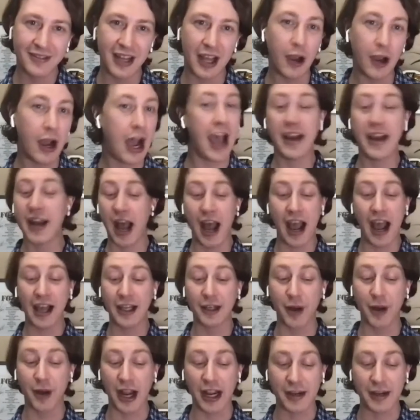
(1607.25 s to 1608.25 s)
I'd highly
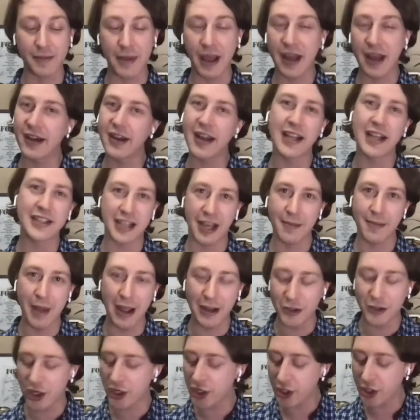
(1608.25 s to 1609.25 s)
recommend it. As I mentioned,